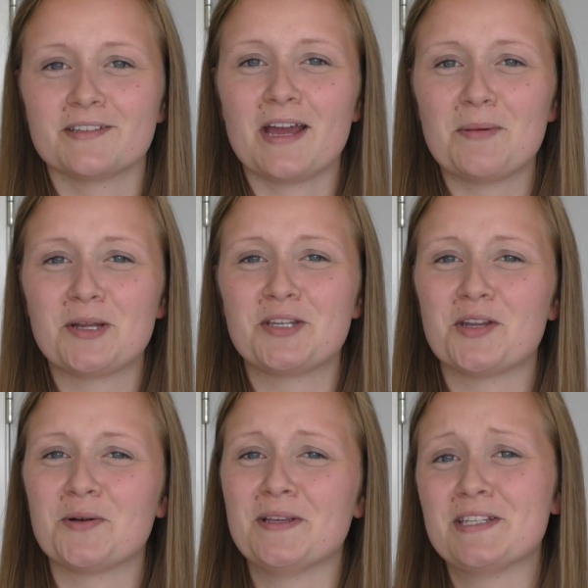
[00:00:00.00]
now my
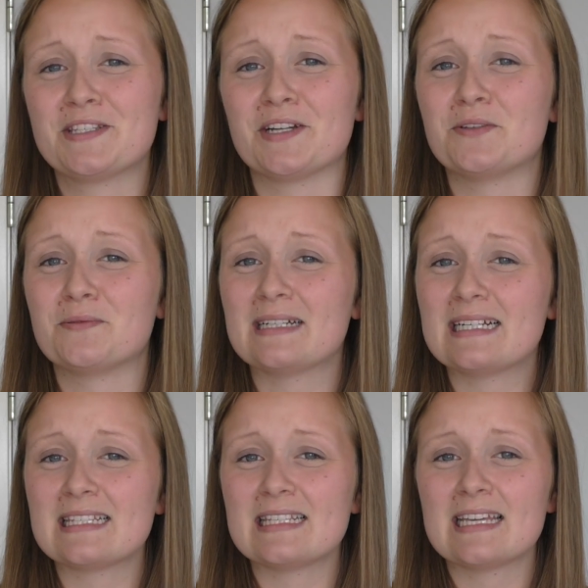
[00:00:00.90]
dough is done
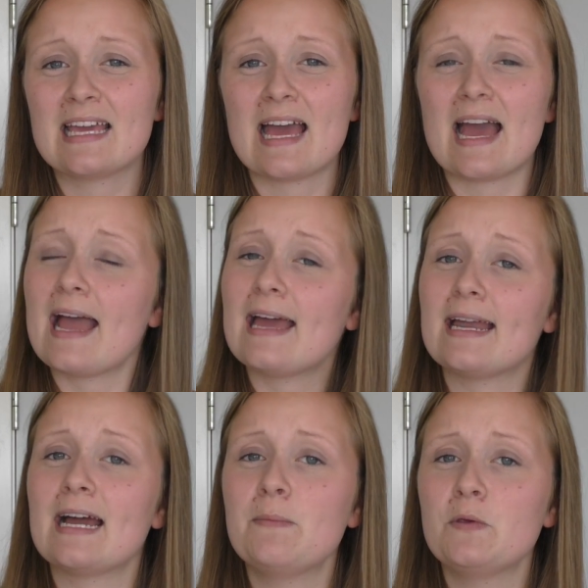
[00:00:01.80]
rising, and
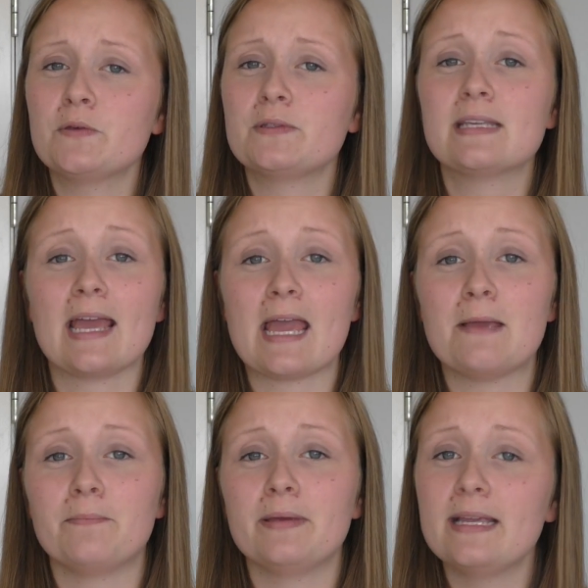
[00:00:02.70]
I'm using a
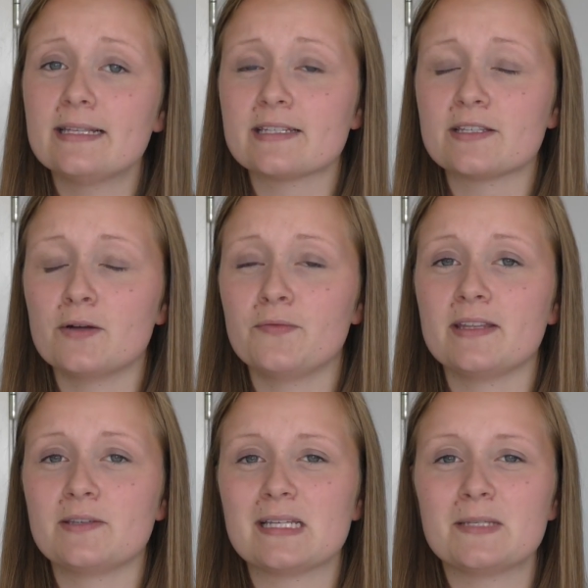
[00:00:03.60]
pizza stone for
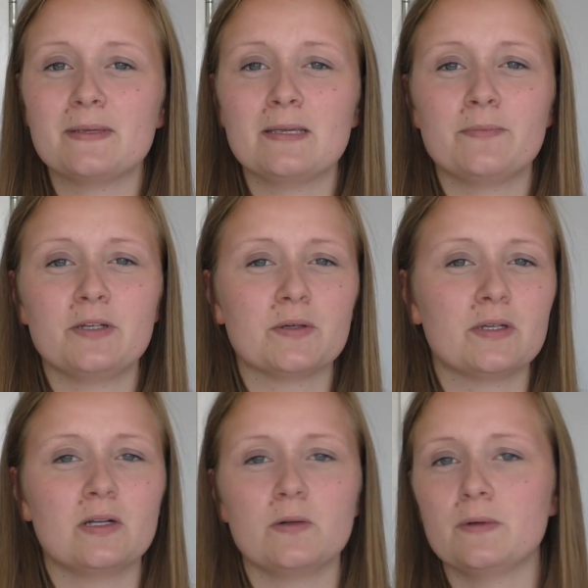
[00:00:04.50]
this recipe, but you can
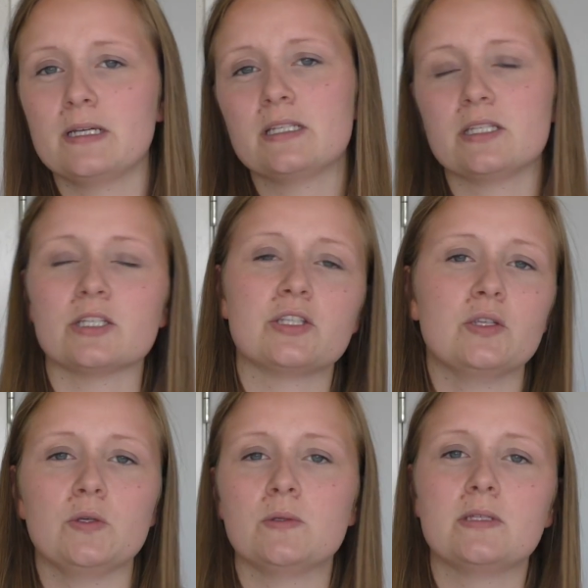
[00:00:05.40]
always
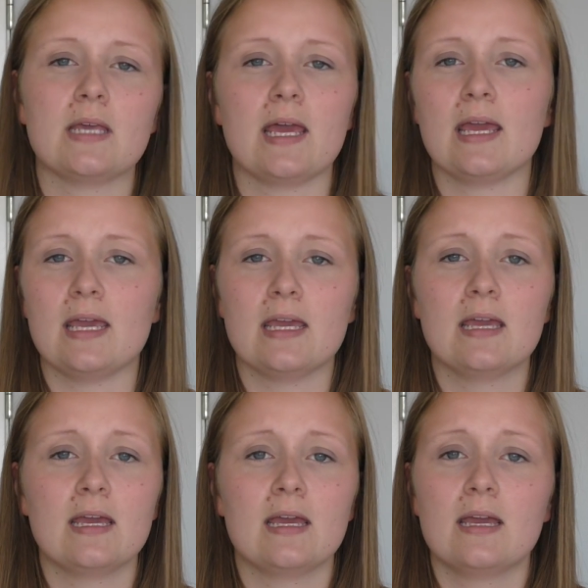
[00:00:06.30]
just use a
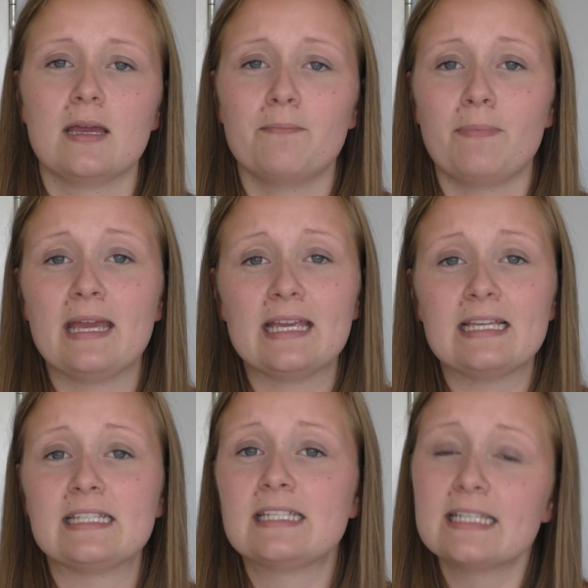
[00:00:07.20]

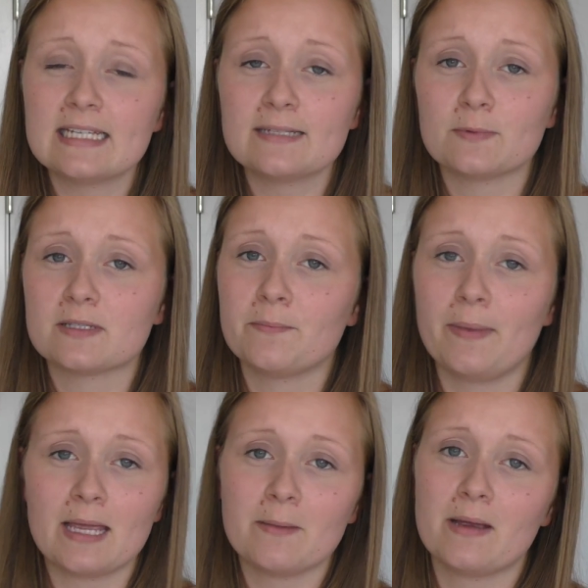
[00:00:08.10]
baking sheet with some
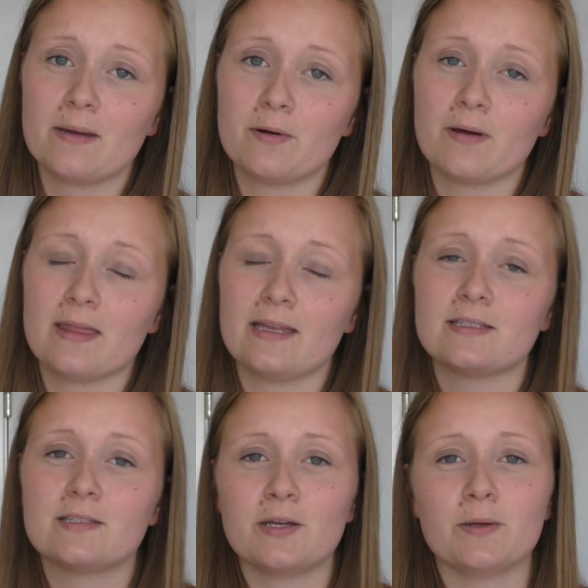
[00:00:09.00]
baking paper on. That
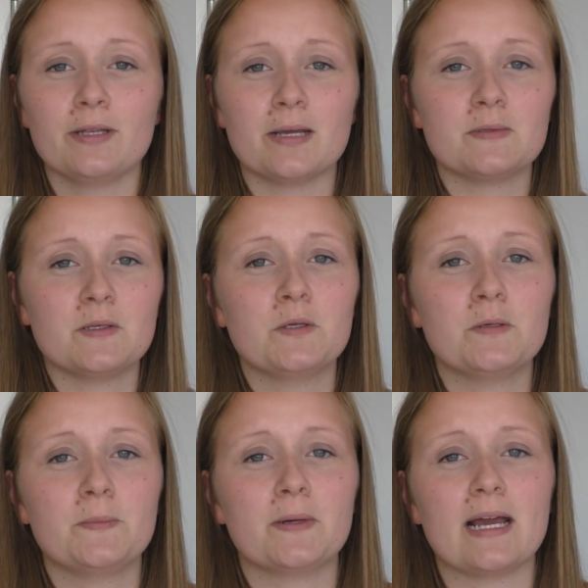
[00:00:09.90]
is totally up to you,
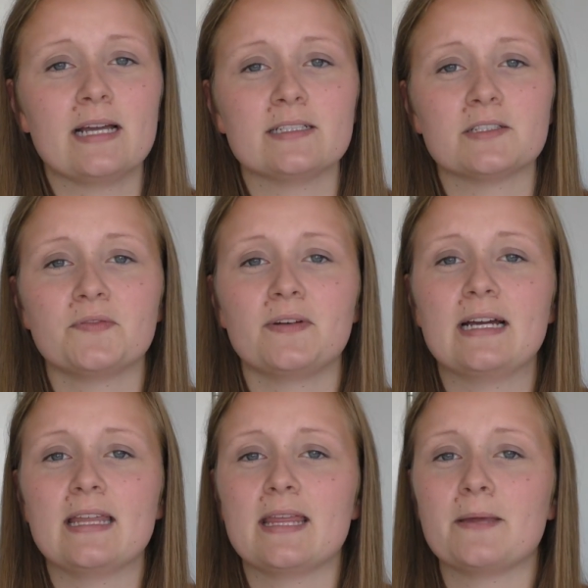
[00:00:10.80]
but I just
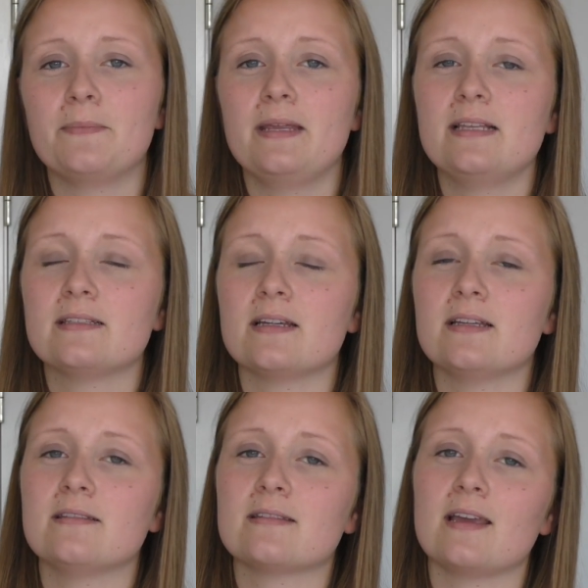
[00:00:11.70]
find that pizza
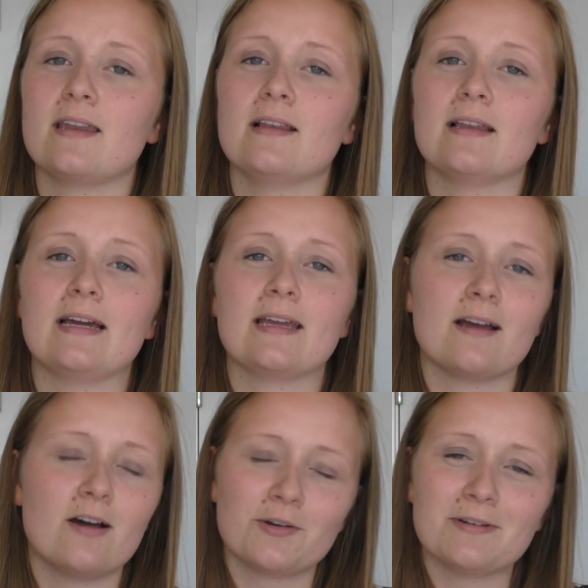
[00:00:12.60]
is getting like
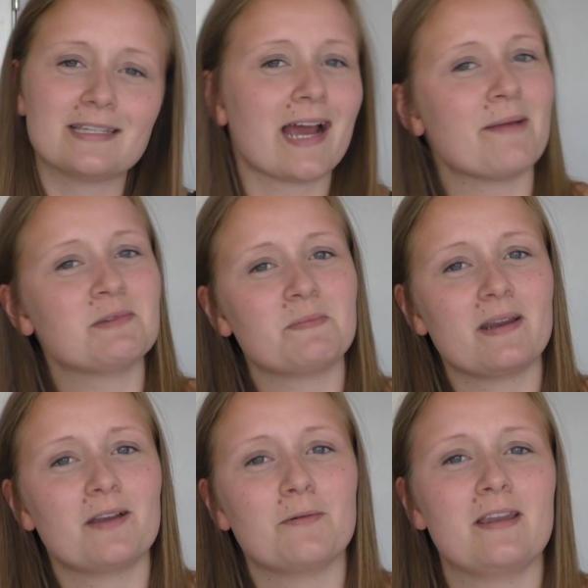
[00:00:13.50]
100 times
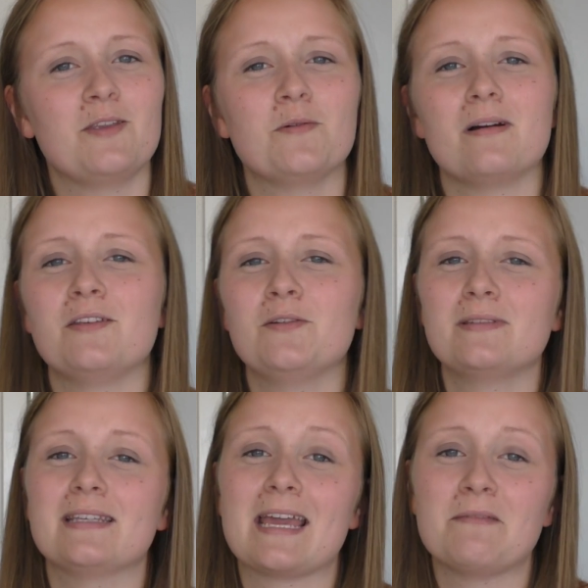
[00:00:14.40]
better when you are
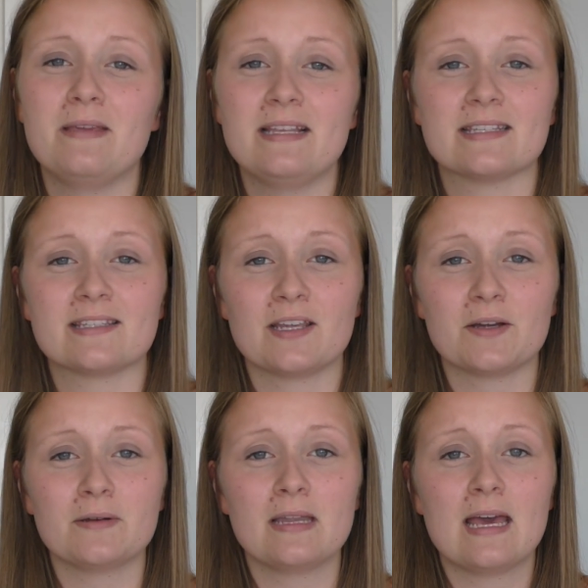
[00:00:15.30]
using a pizza
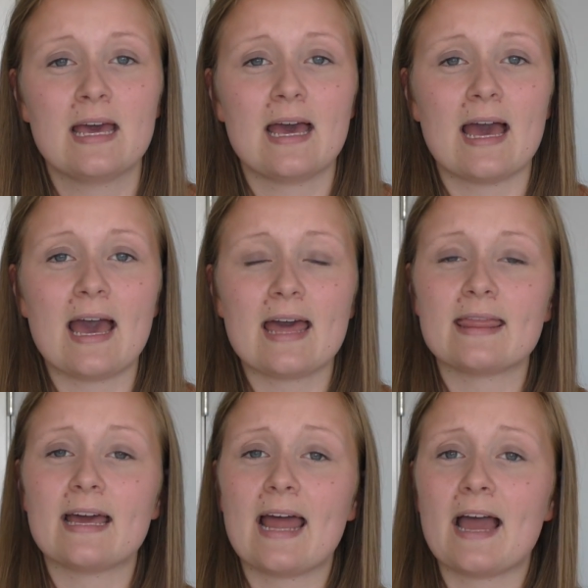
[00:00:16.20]
stone, and
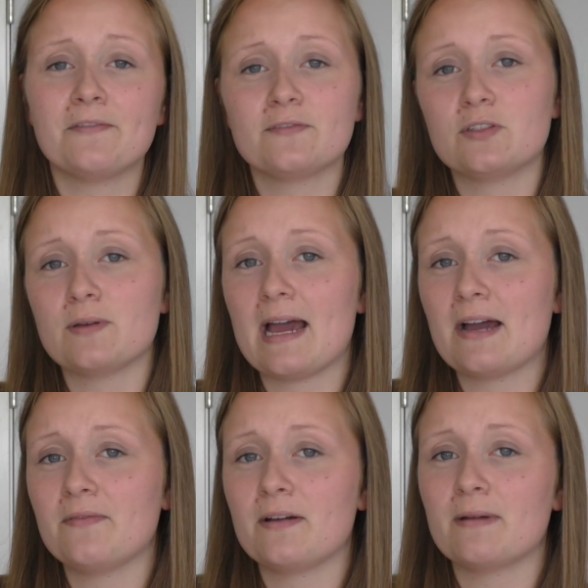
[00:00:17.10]
that have to
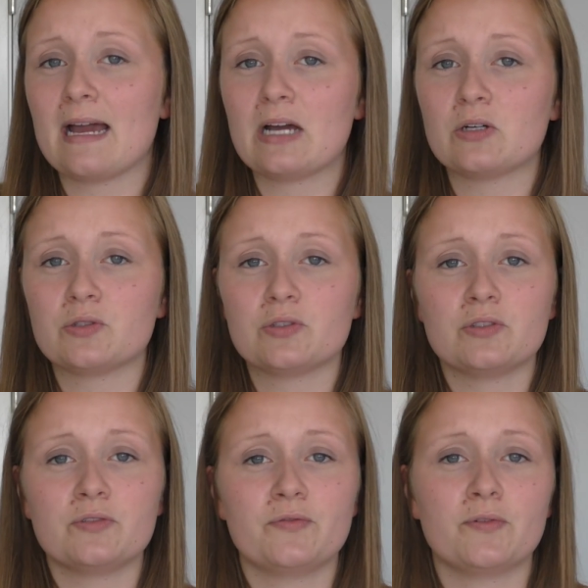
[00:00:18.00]
have around
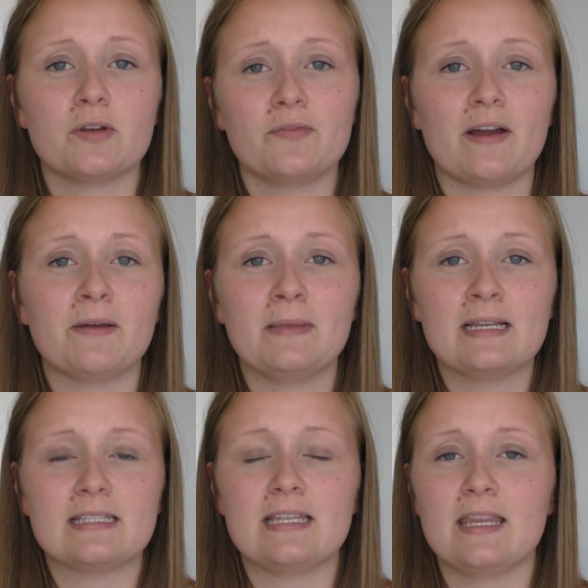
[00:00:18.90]
45
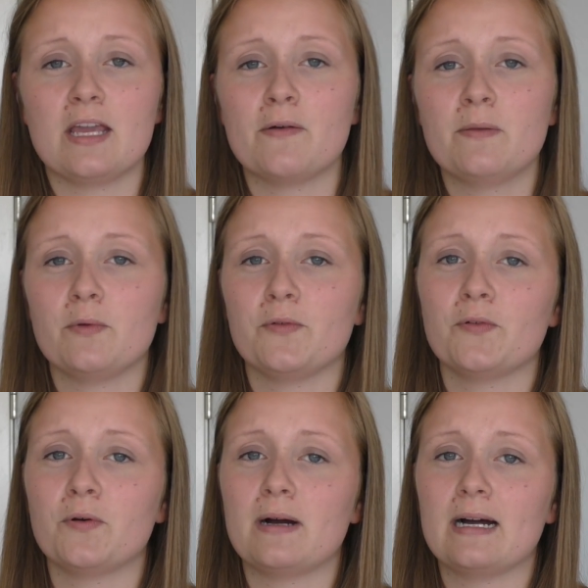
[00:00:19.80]
minutes in the oven
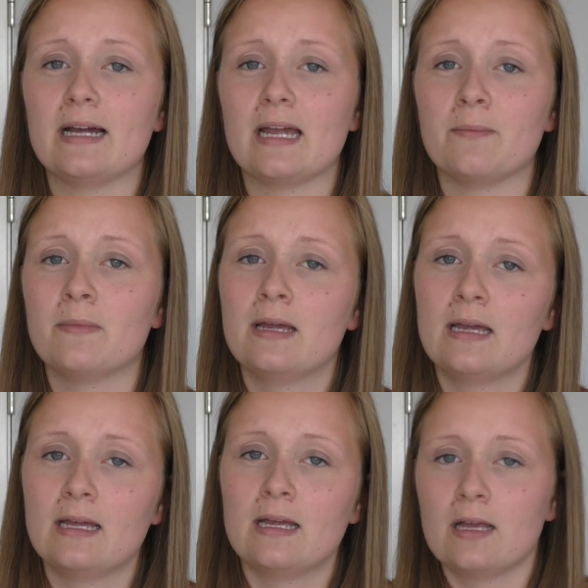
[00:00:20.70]
before I am
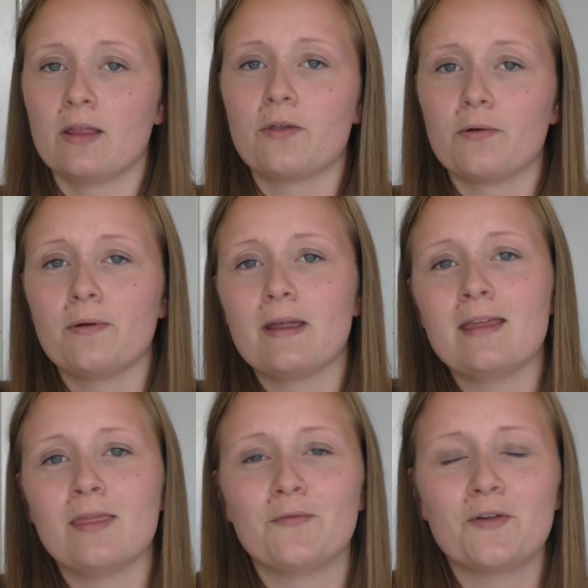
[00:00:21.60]
throwing
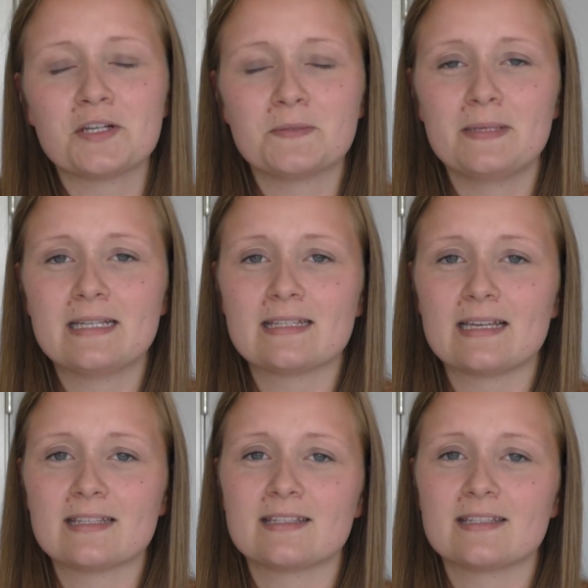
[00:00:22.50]
in the first pizza.